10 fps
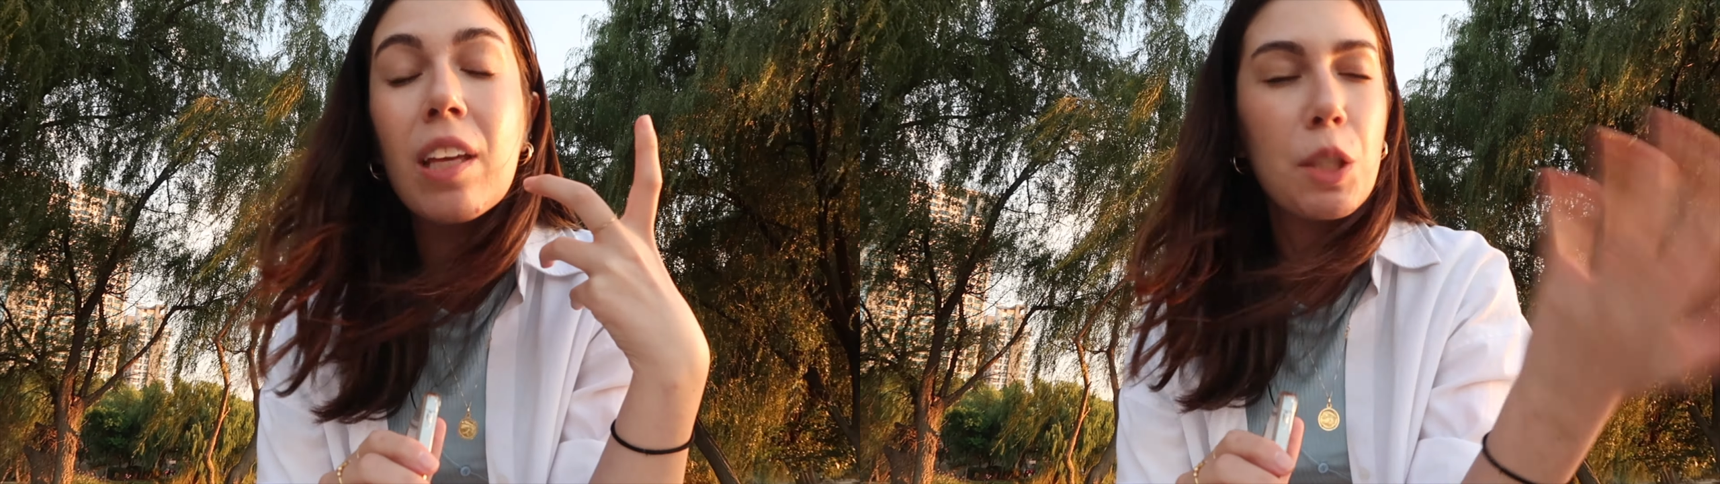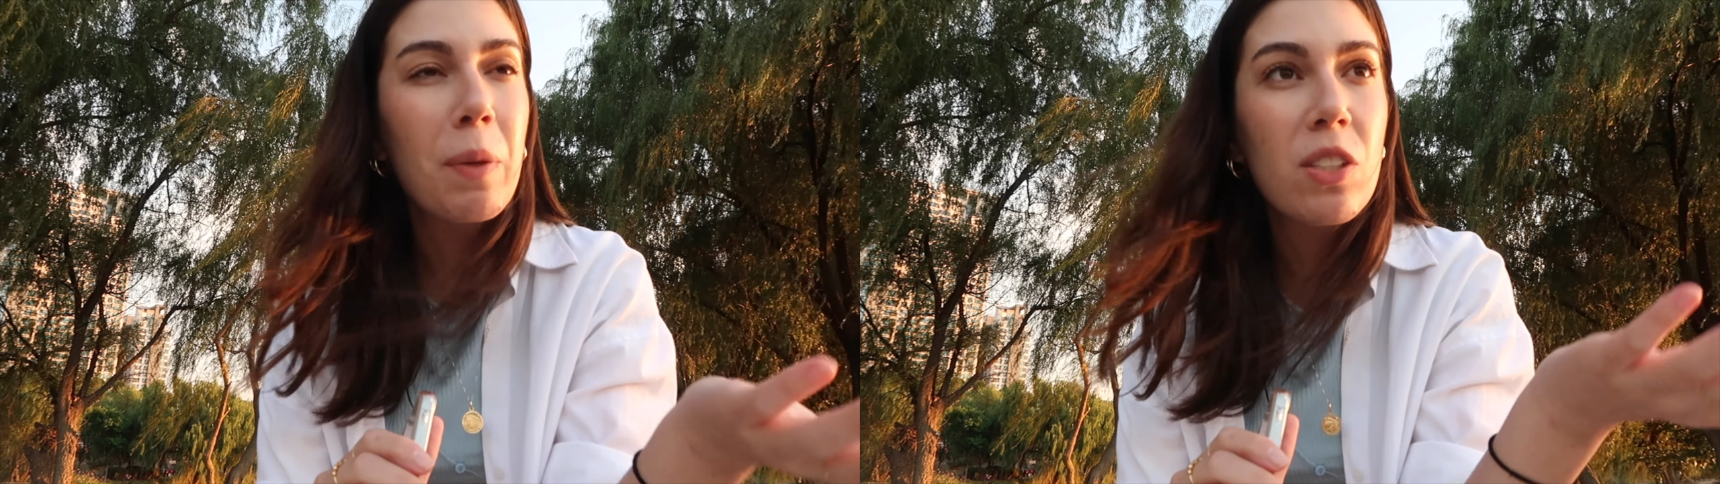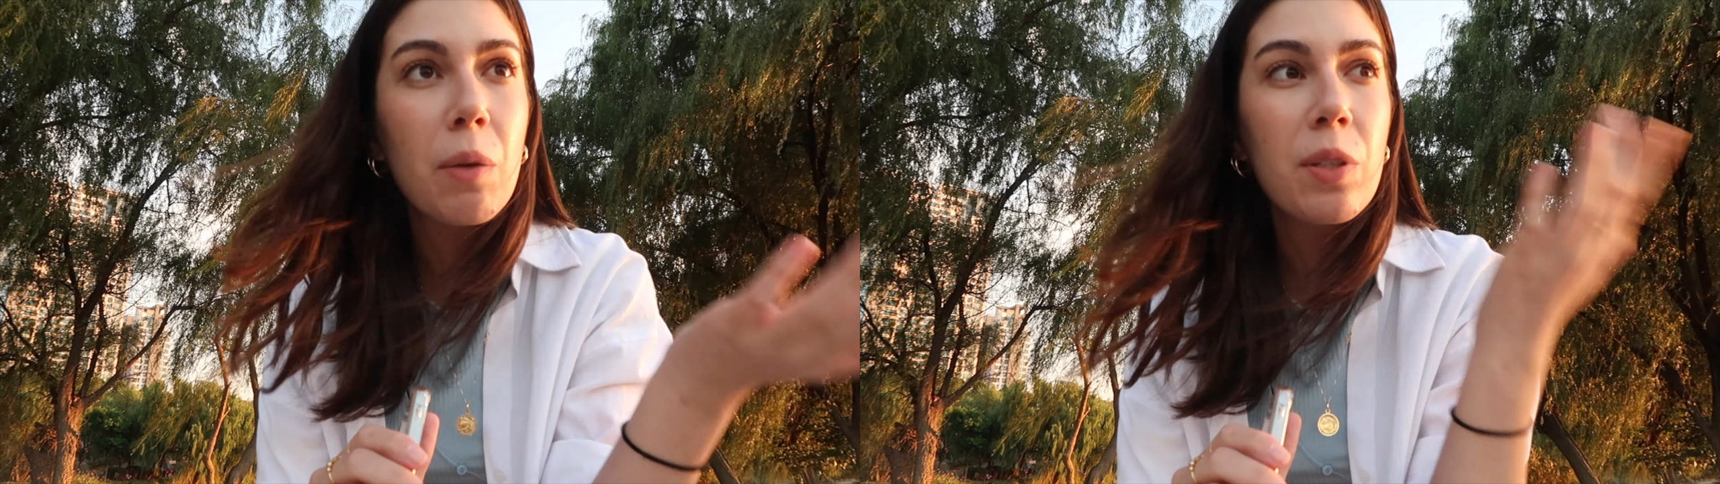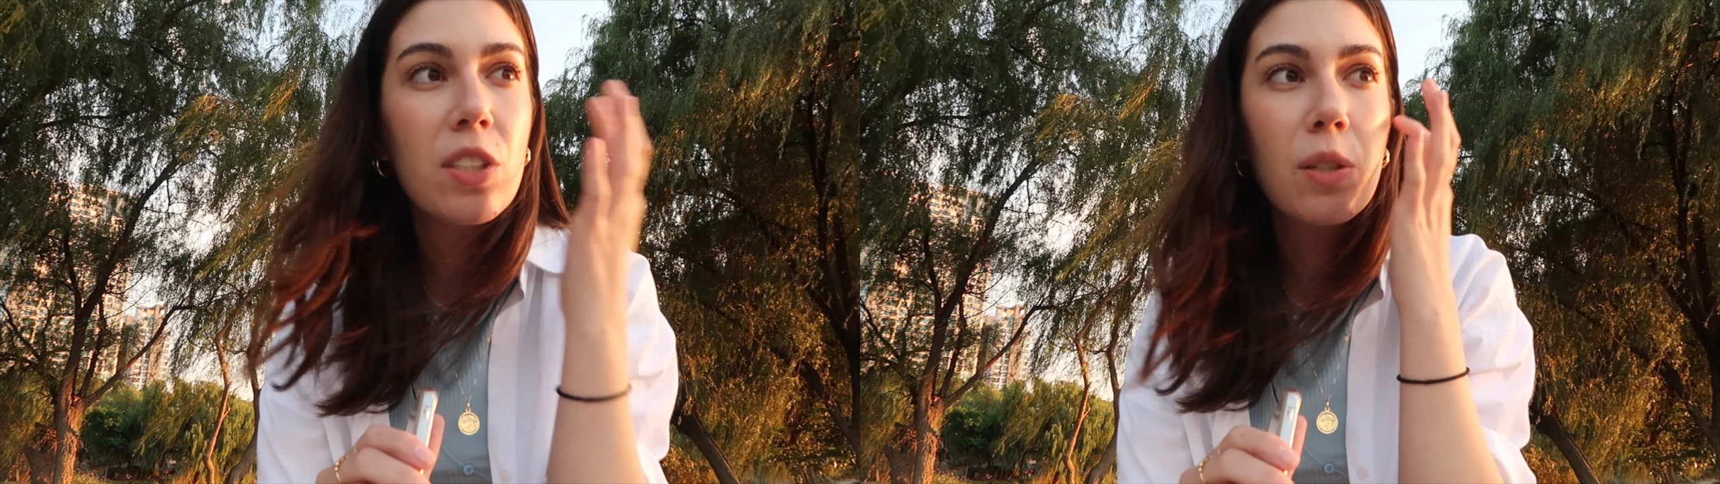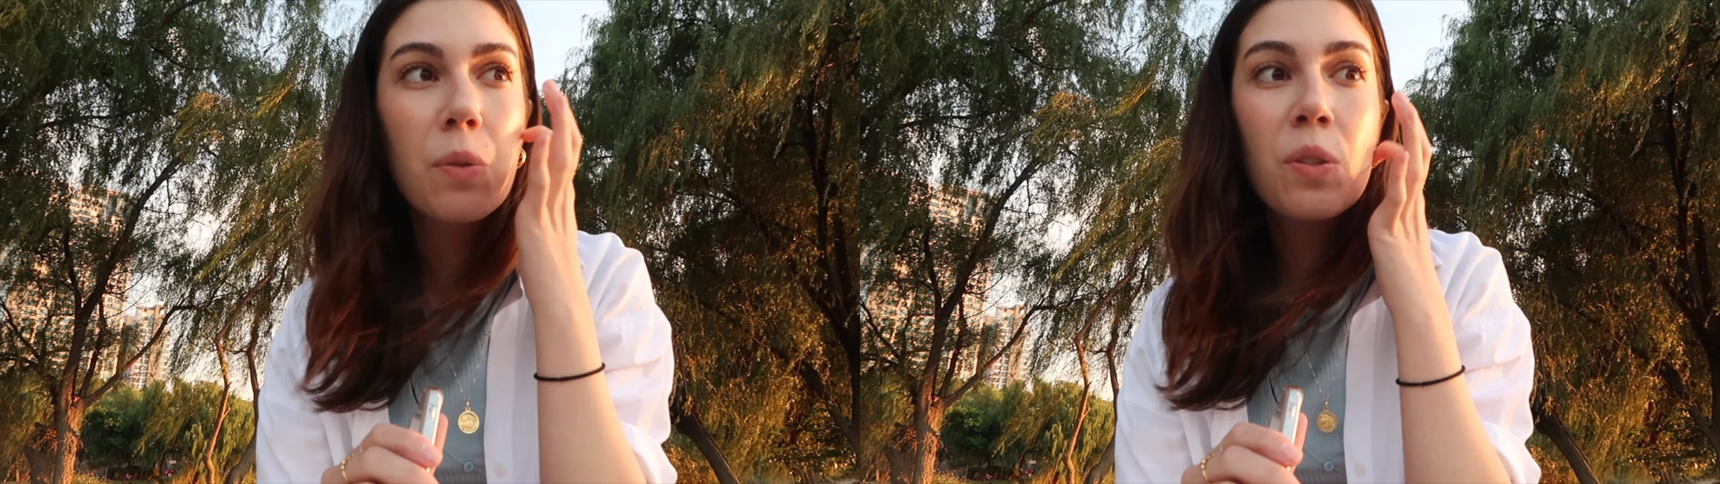just because I
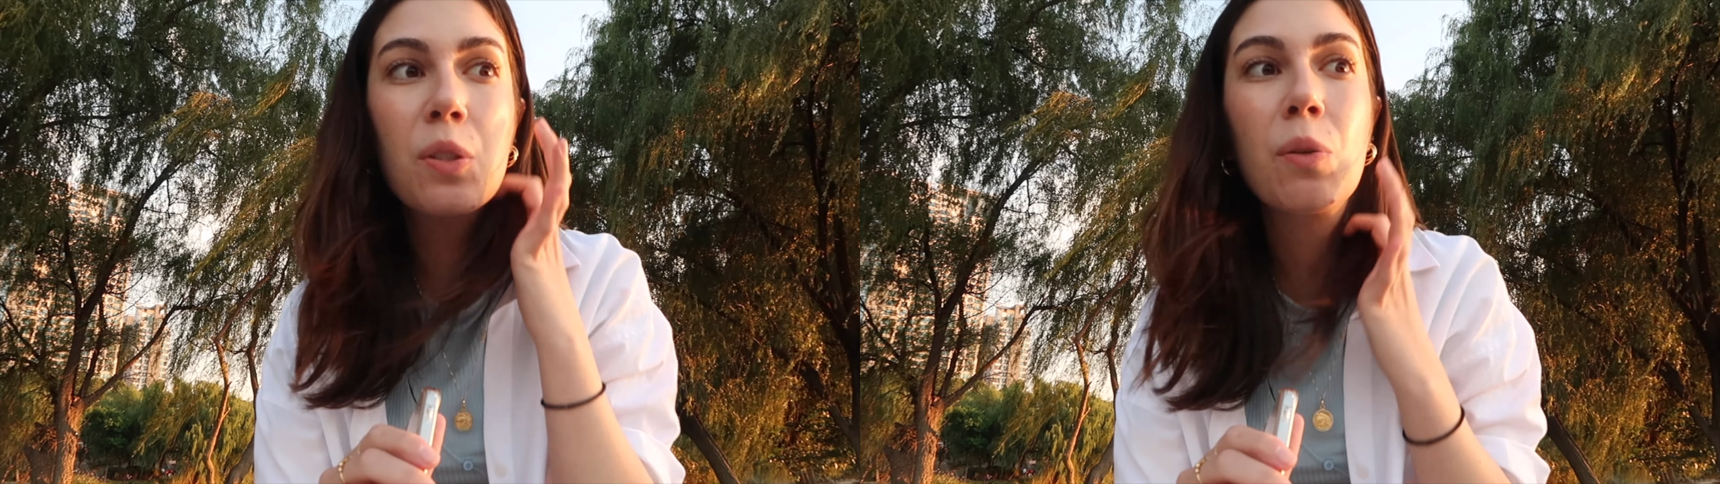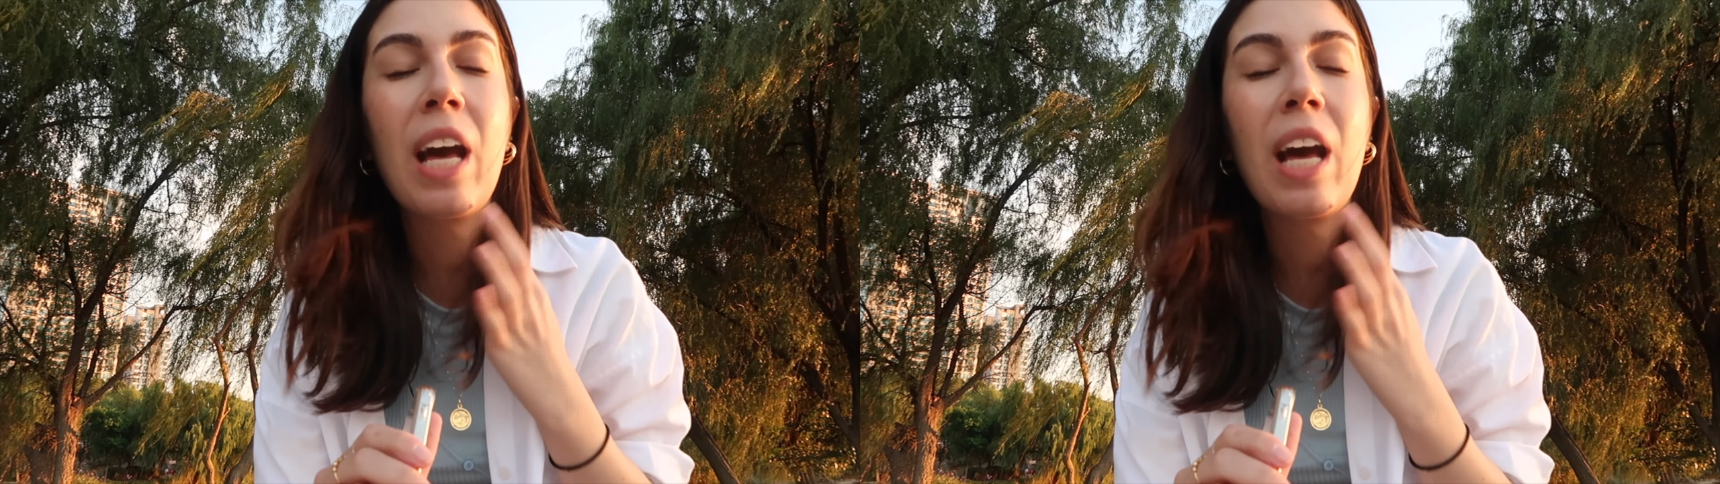was used to